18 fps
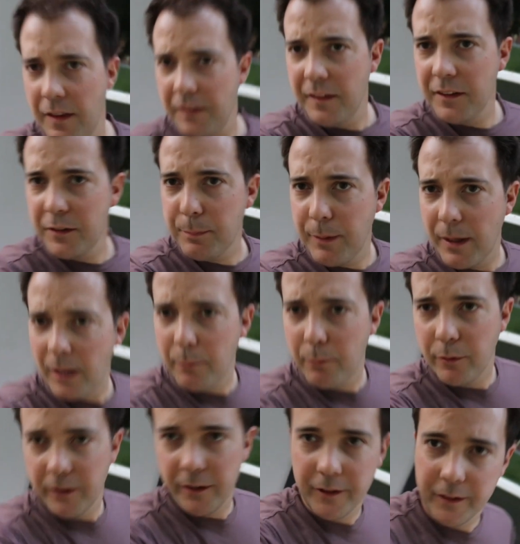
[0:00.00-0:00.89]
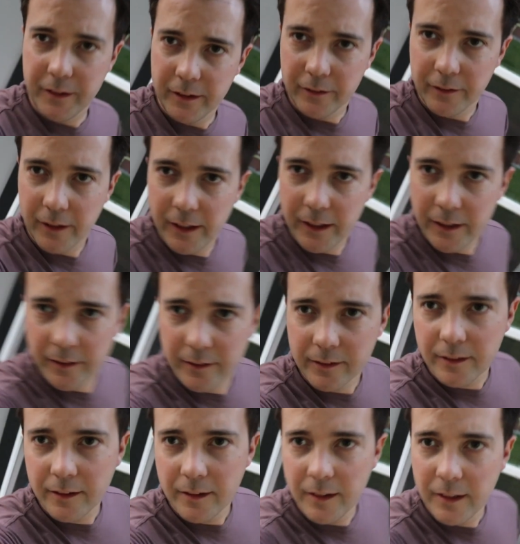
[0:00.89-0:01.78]
This bad boy, on the other
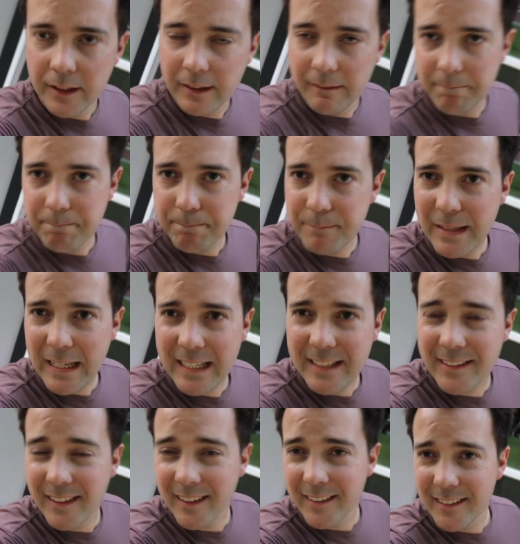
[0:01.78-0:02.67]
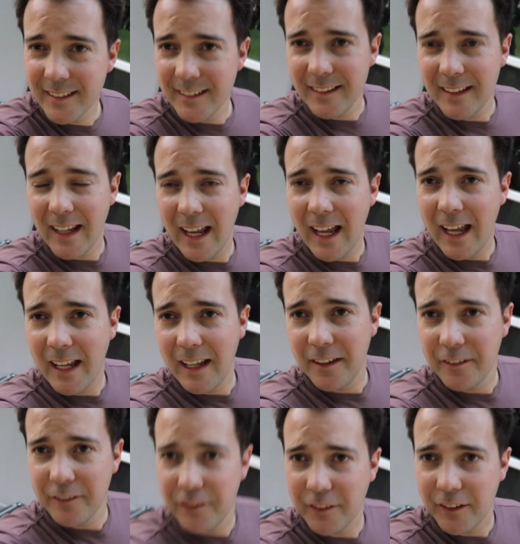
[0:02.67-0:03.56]
hand, it doesn't
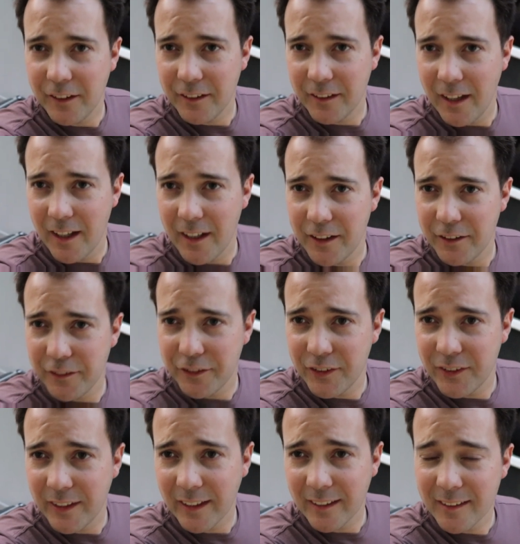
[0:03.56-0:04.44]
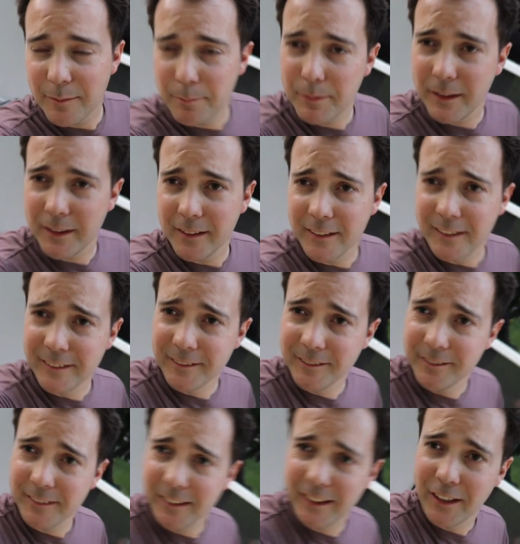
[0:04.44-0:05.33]
have a lot of sex appeal,
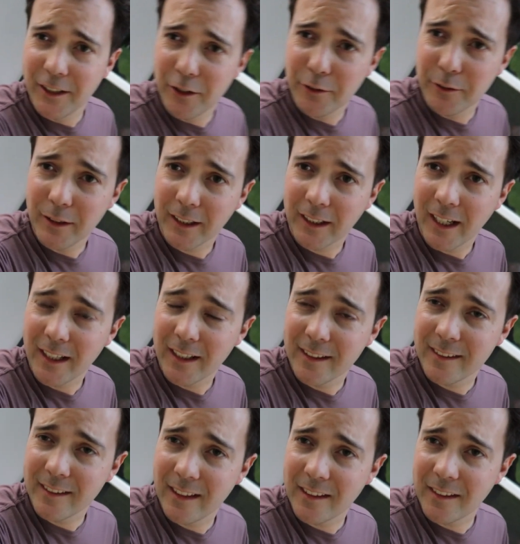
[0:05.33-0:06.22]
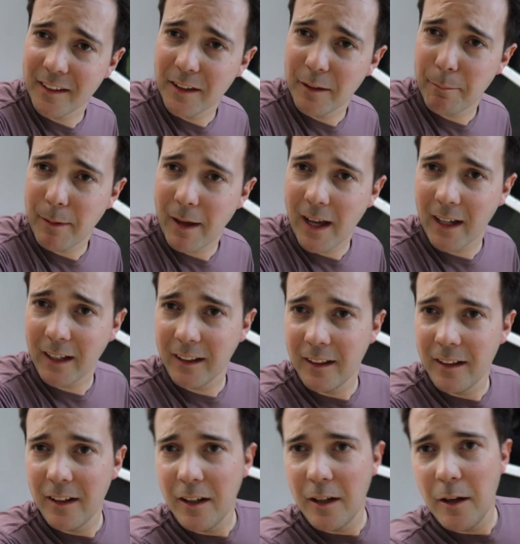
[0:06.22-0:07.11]
you know? It kind of sits on the back,
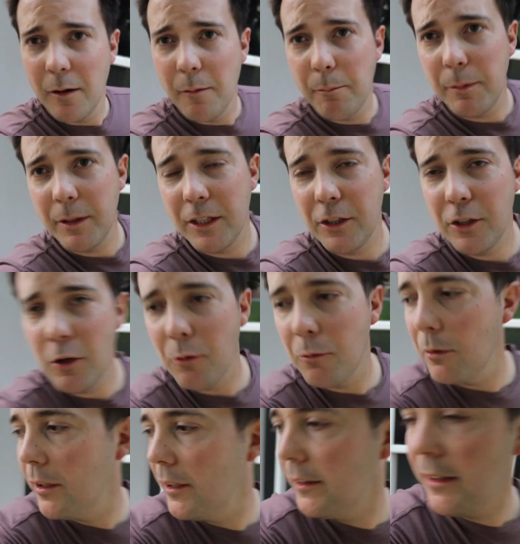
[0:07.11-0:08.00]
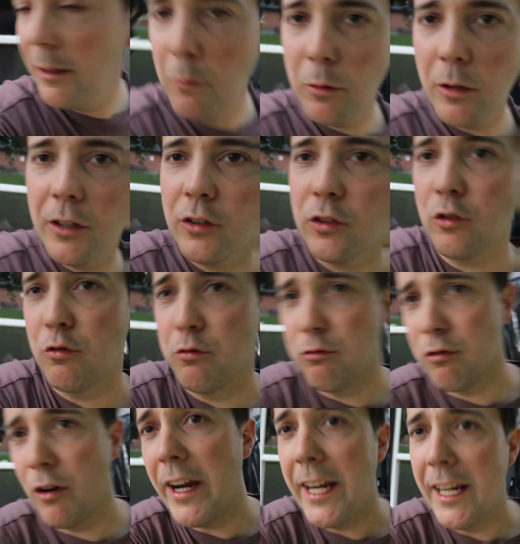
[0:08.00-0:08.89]
but you know what? It works
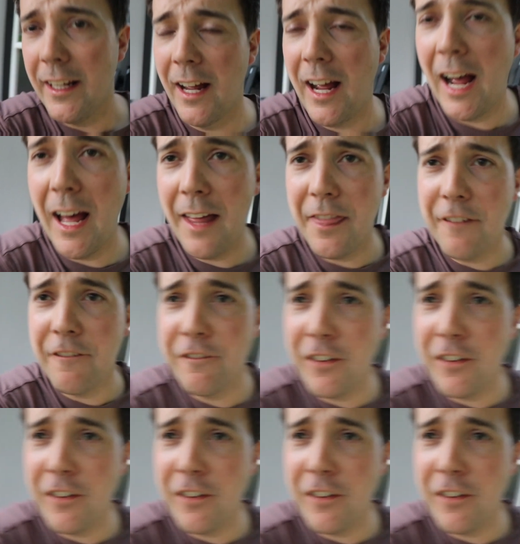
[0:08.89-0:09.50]
great. The